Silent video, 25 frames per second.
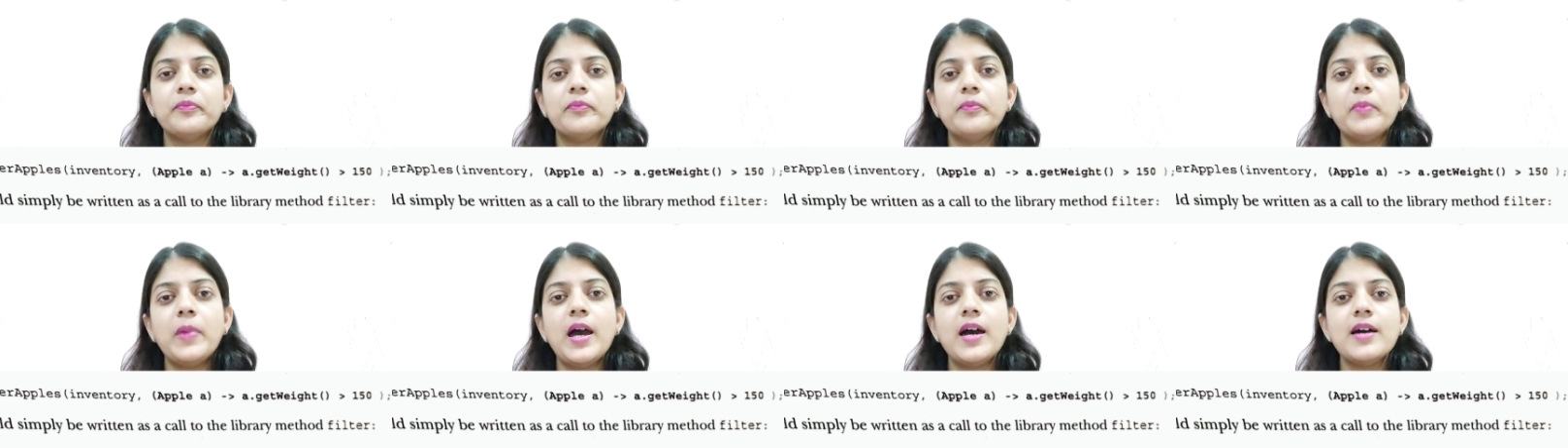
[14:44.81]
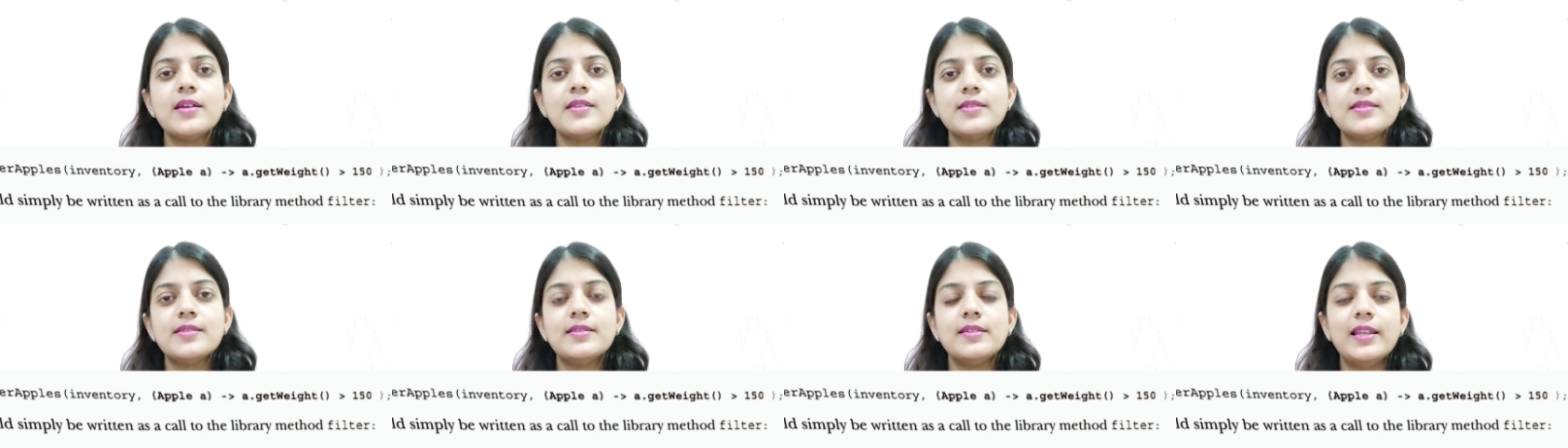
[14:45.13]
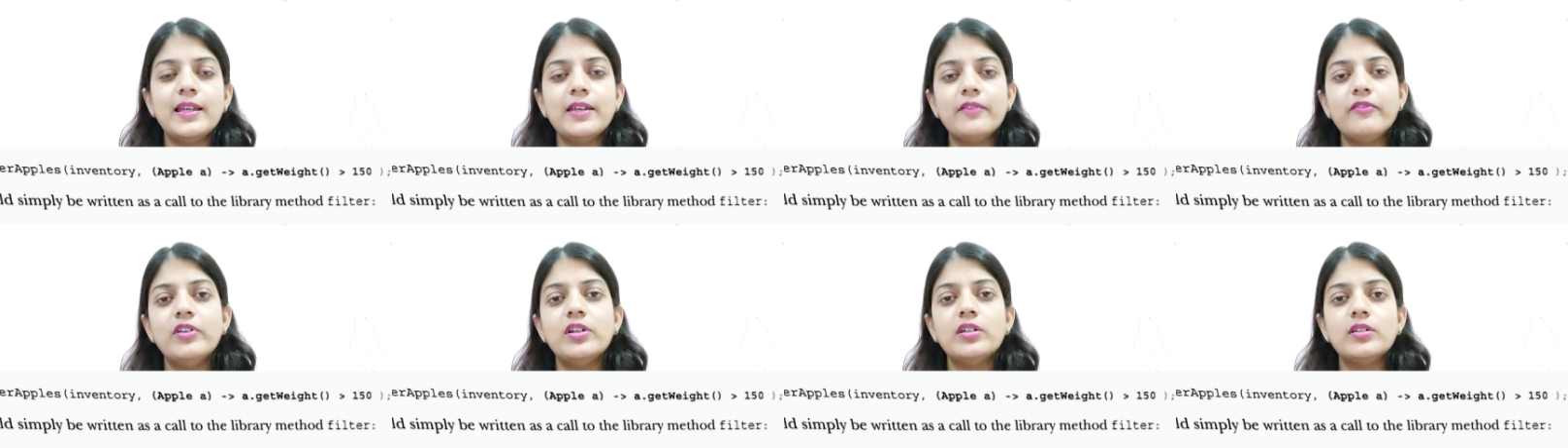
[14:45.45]
pass,
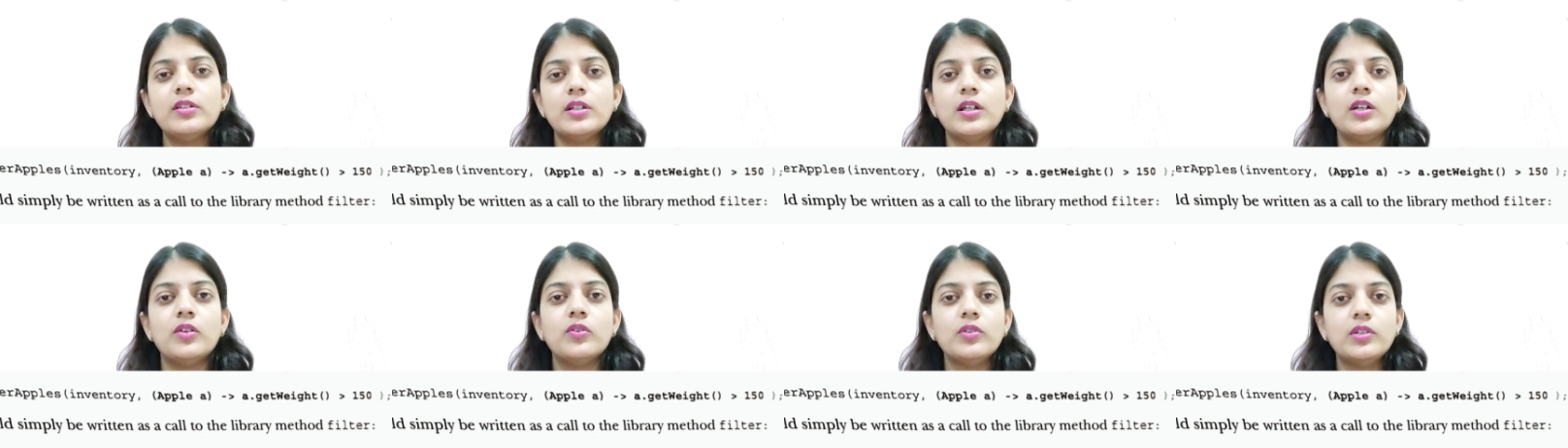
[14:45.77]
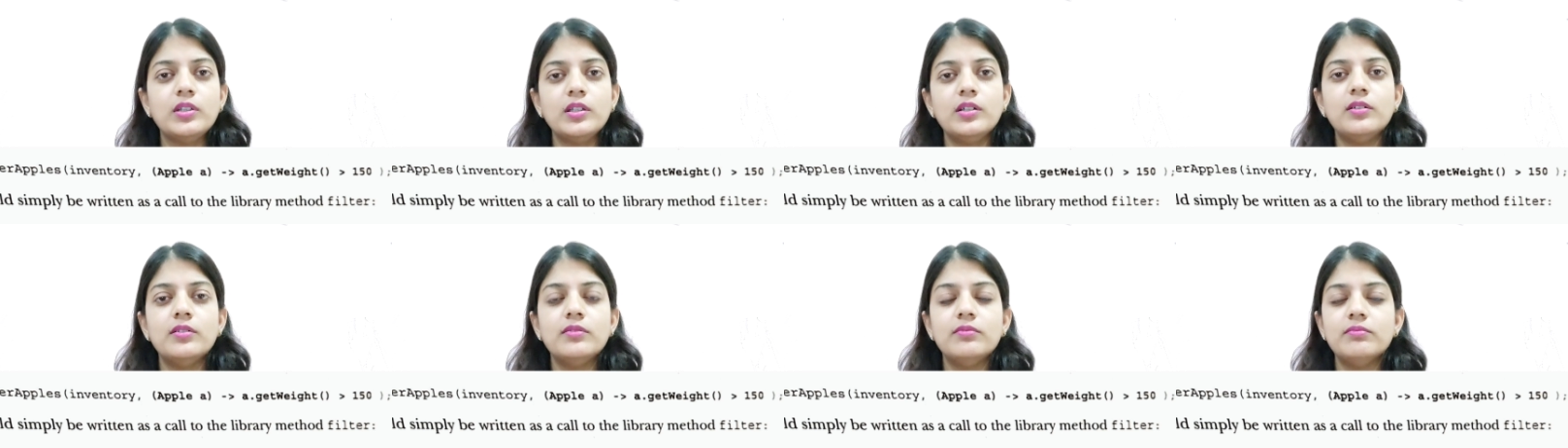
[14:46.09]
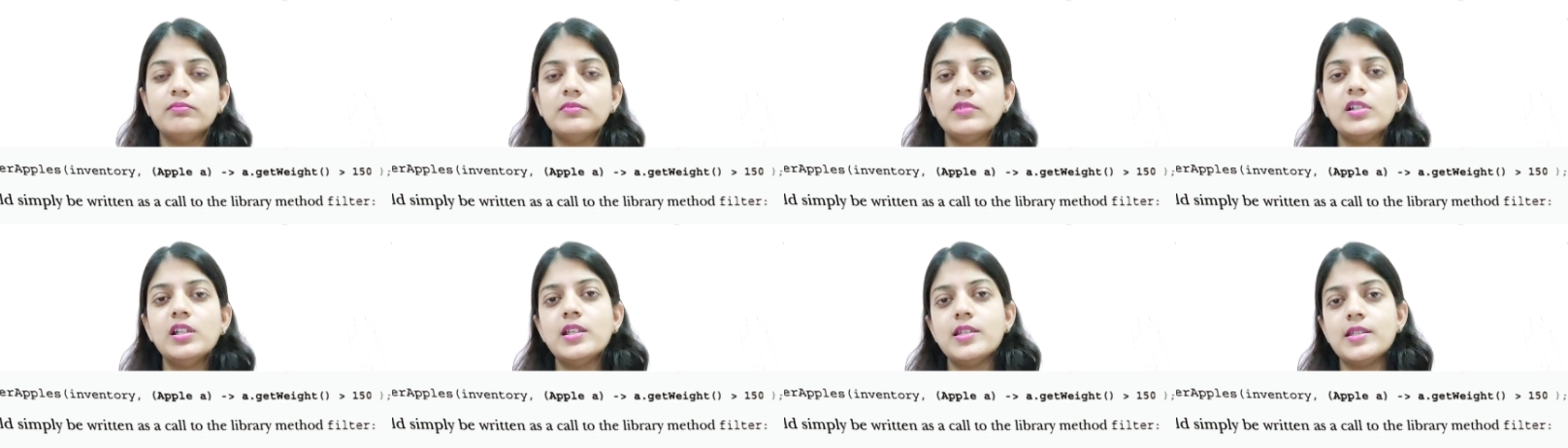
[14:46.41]
like filter out the
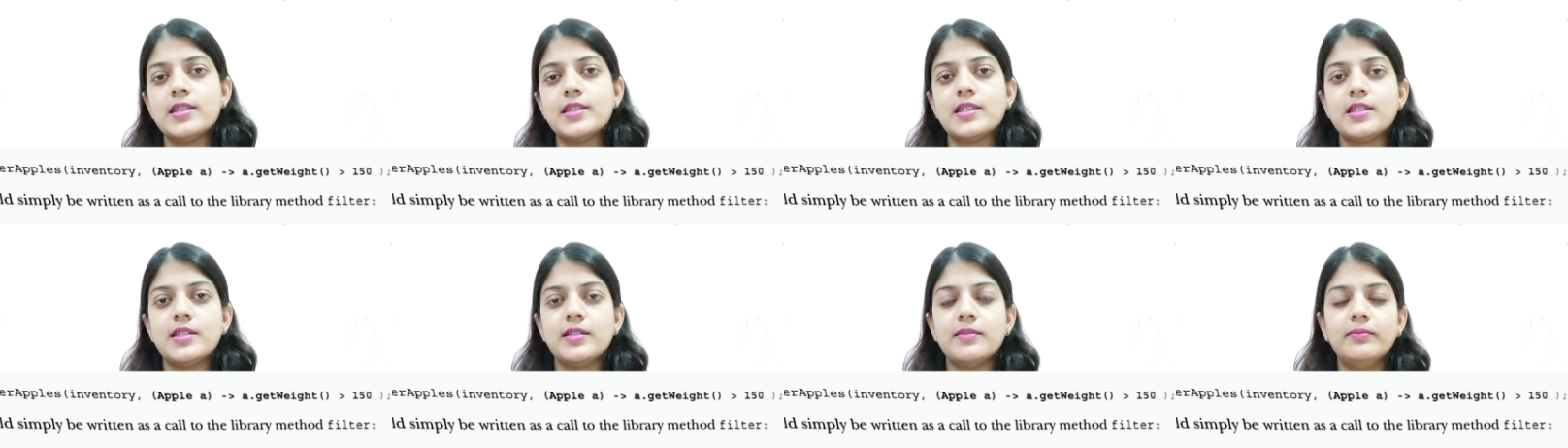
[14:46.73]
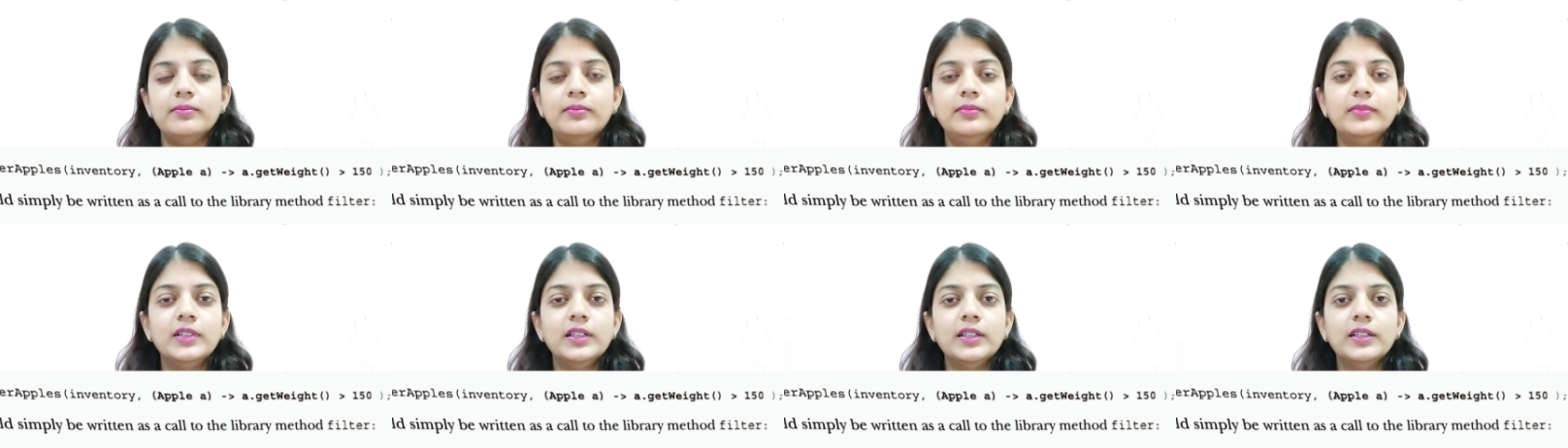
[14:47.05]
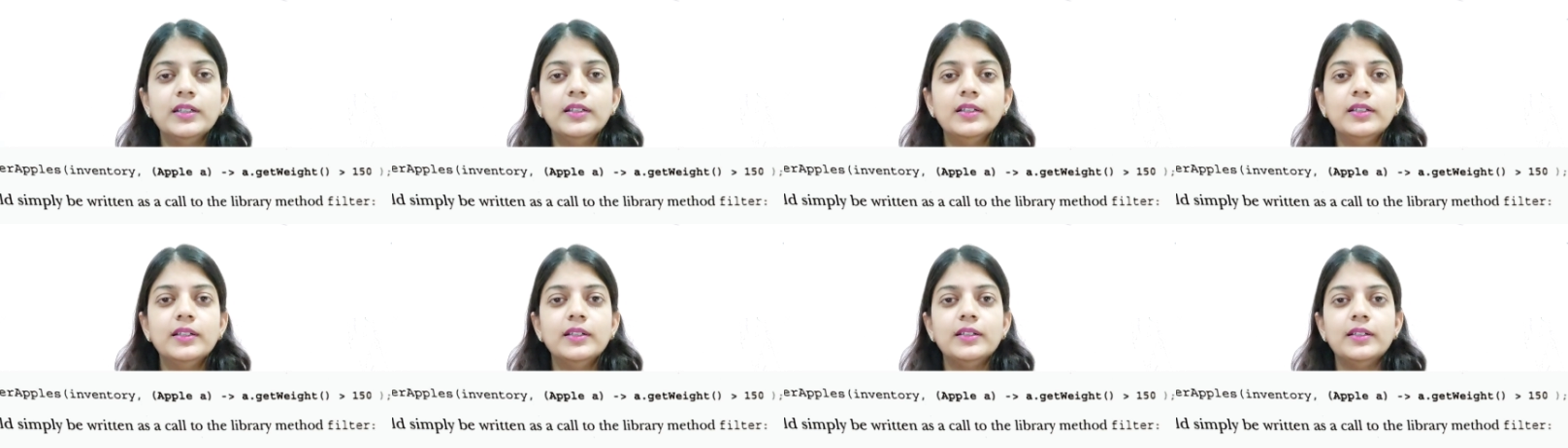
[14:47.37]
list,
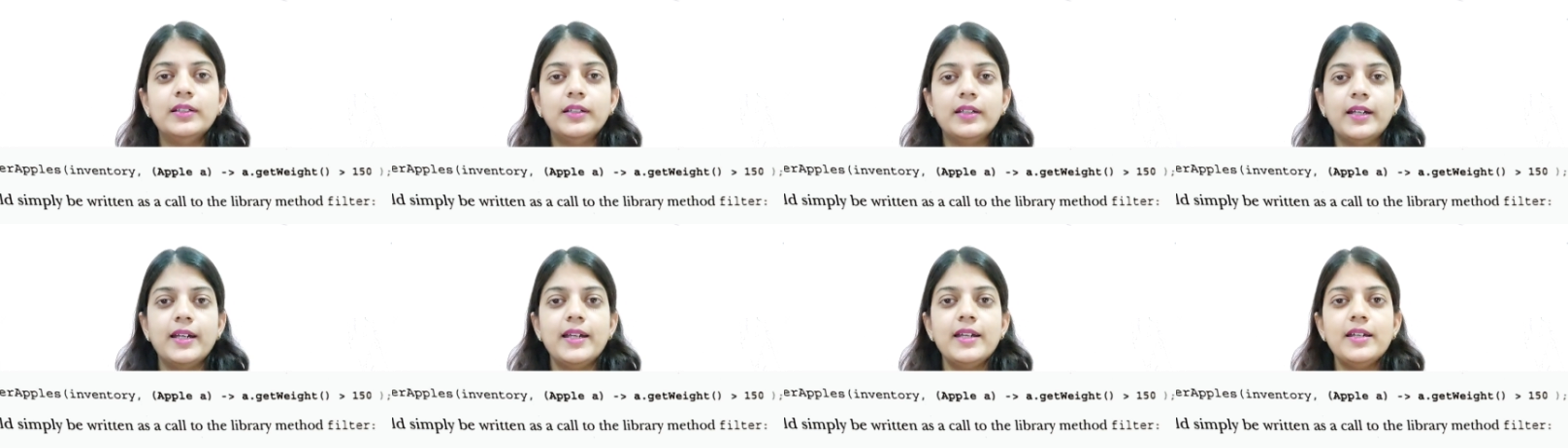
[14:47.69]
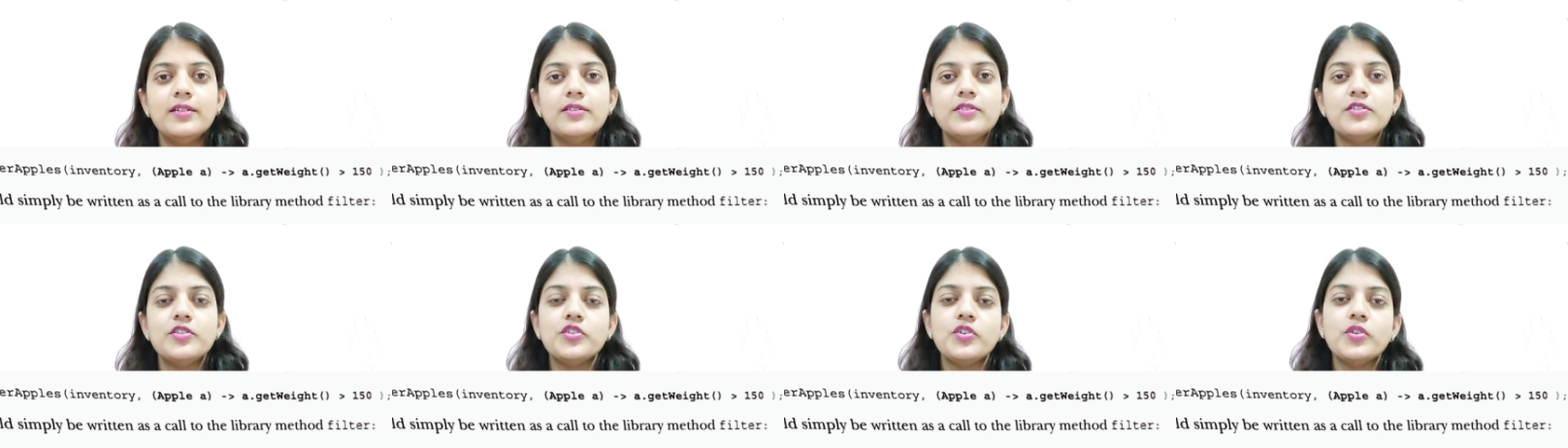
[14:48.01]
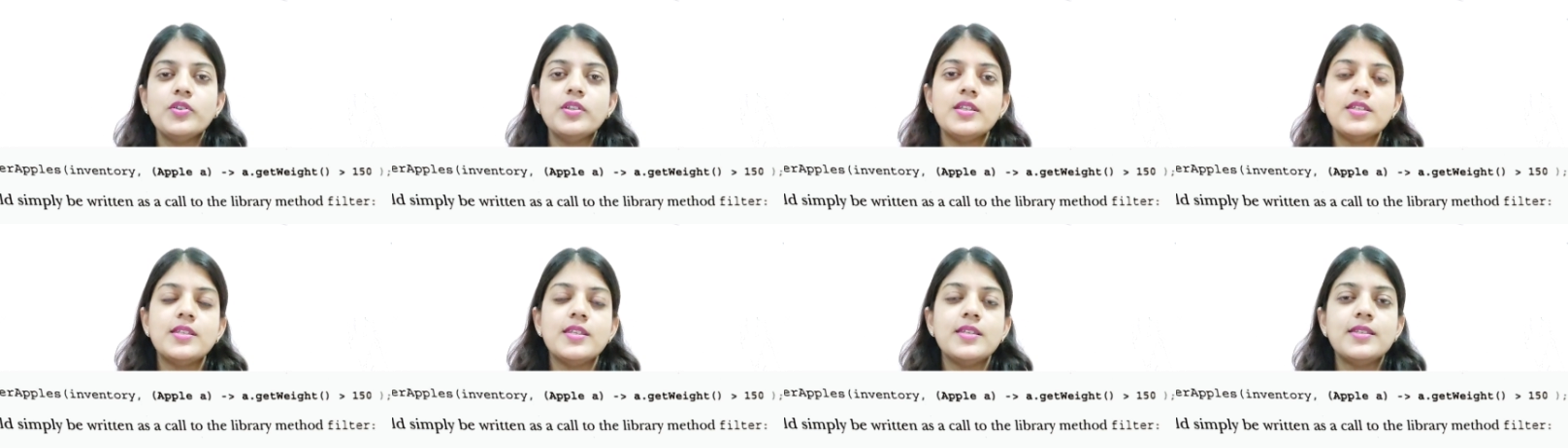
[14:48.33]
right?
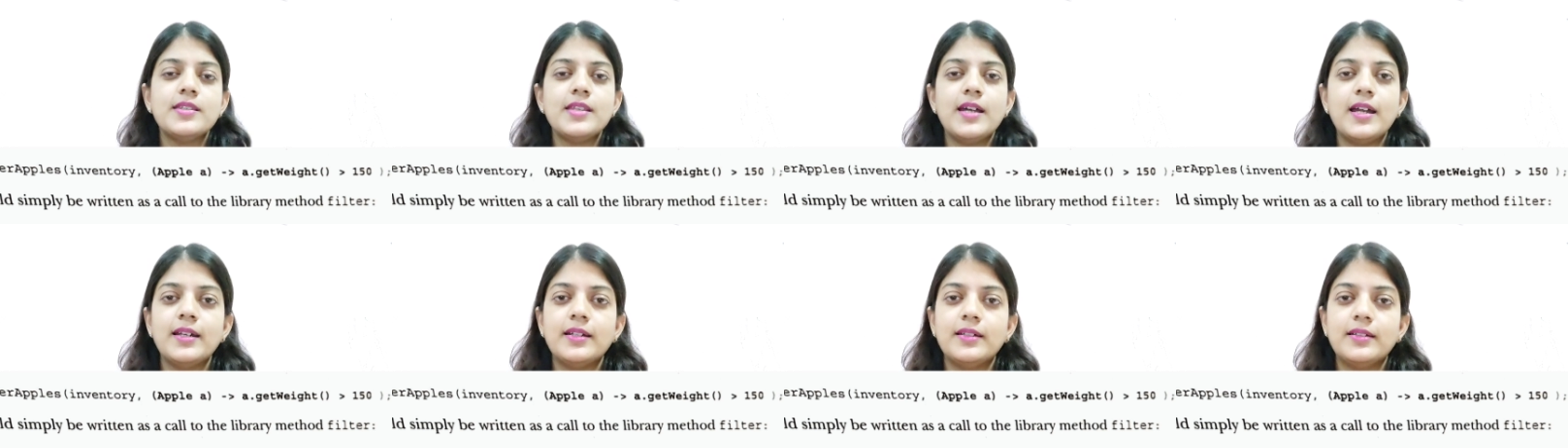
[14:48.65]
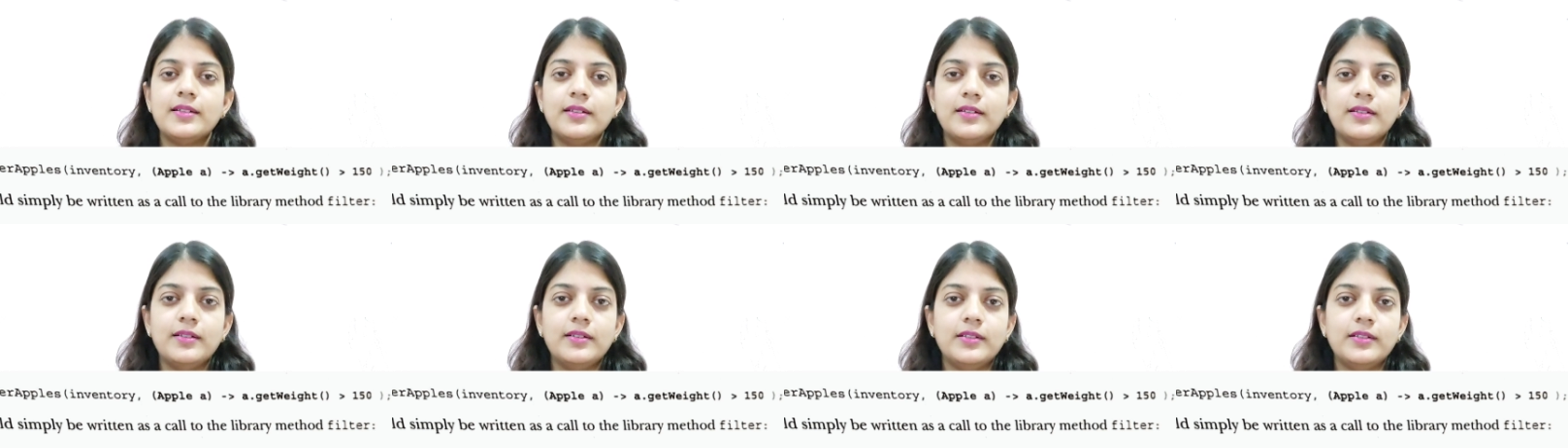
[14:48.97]
So this is that